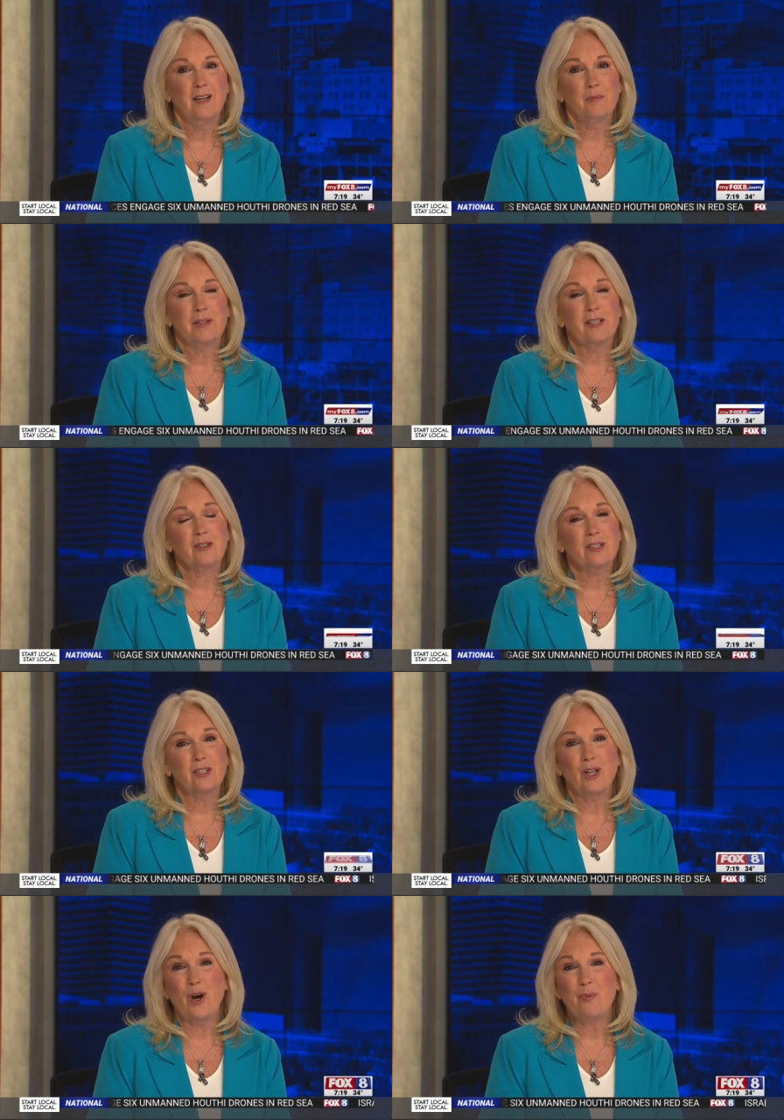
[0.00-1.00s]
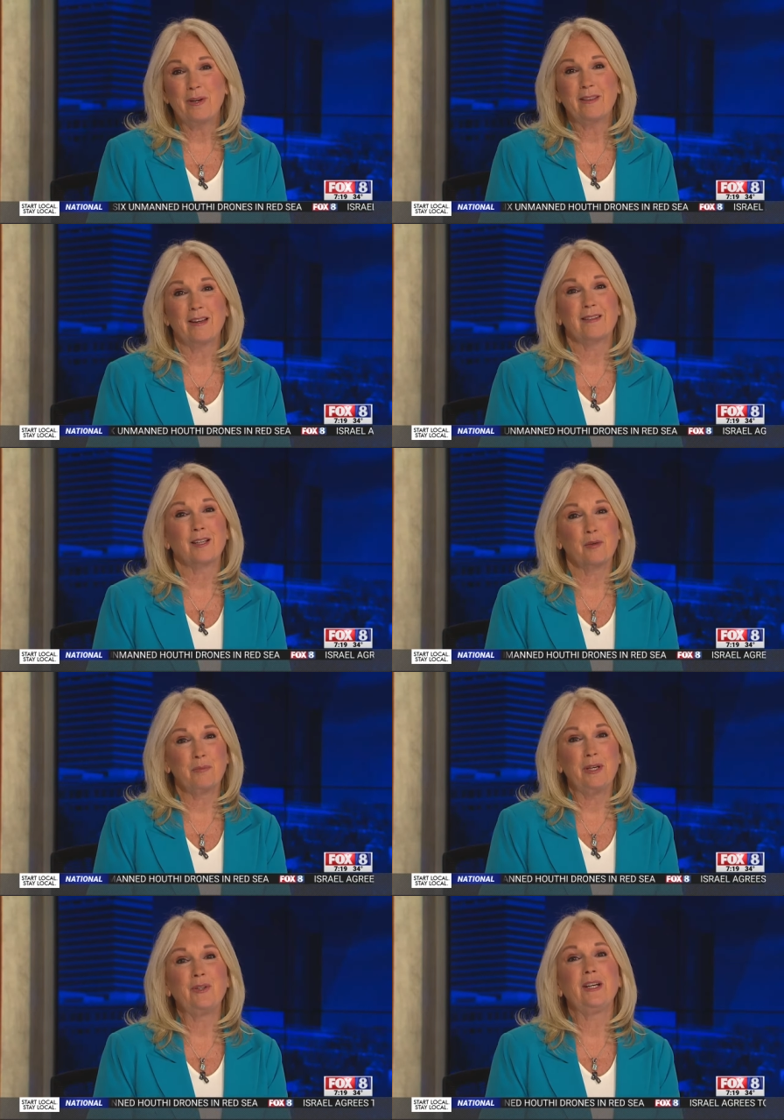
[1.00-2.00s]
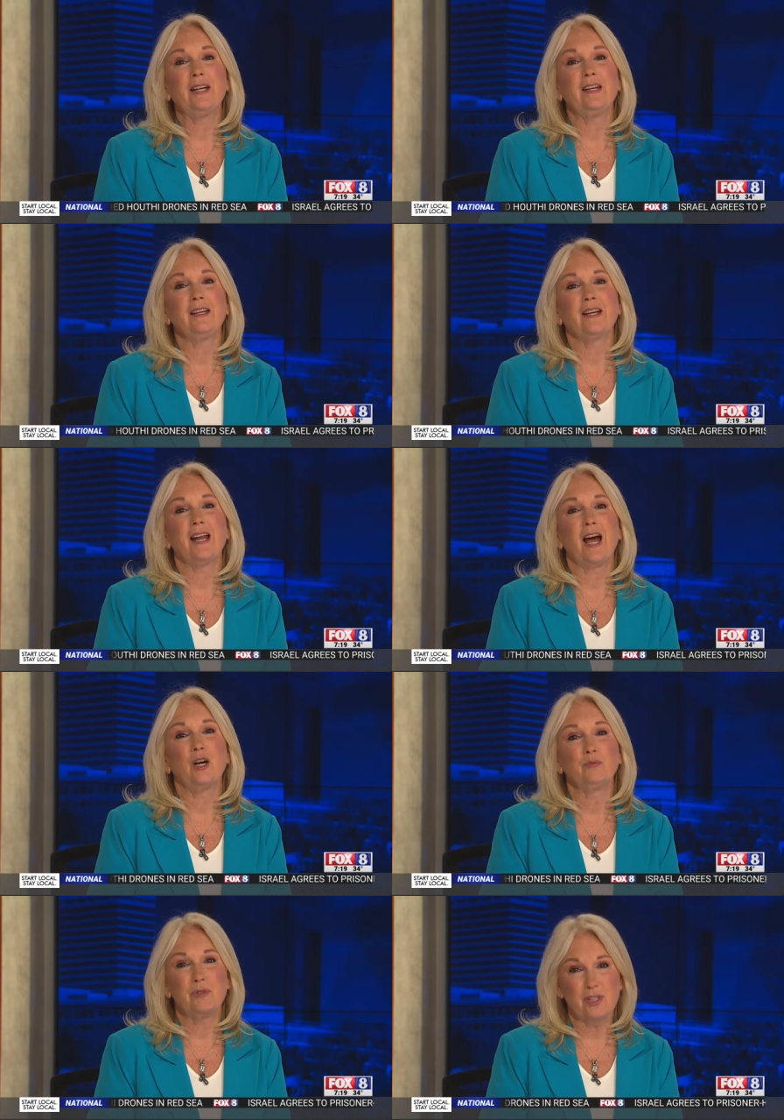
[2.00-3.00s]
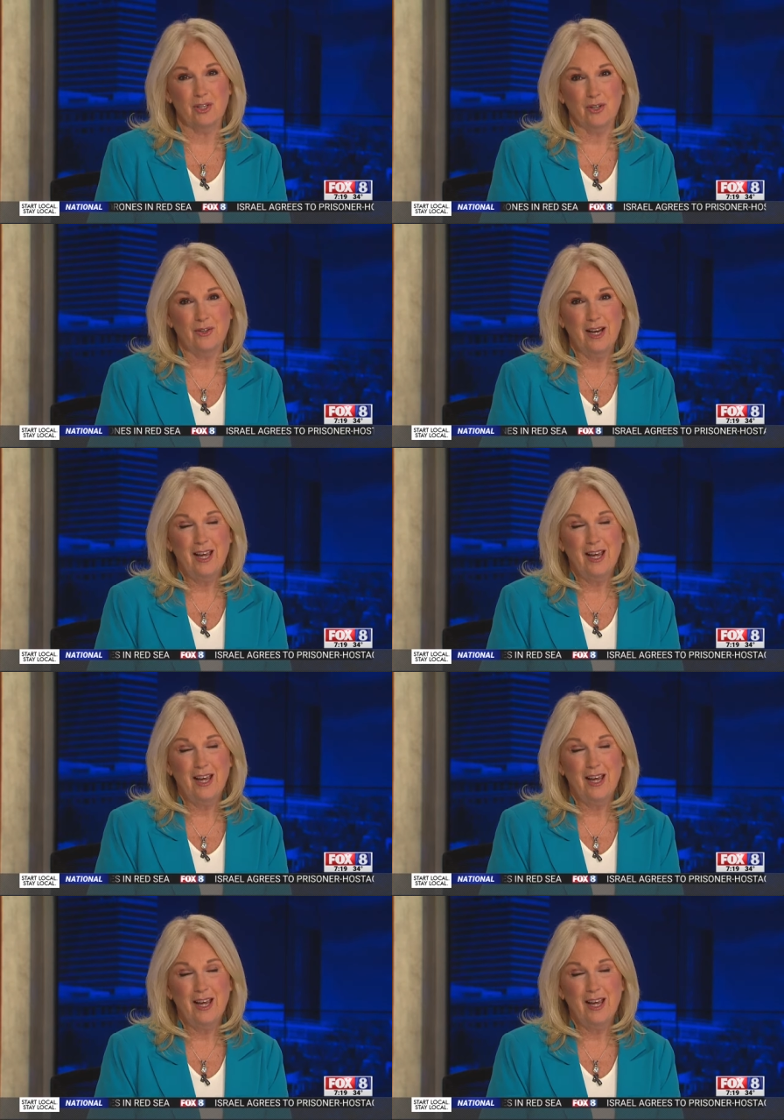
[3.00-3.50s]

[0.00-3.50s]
but they're still hoping that the community can help too.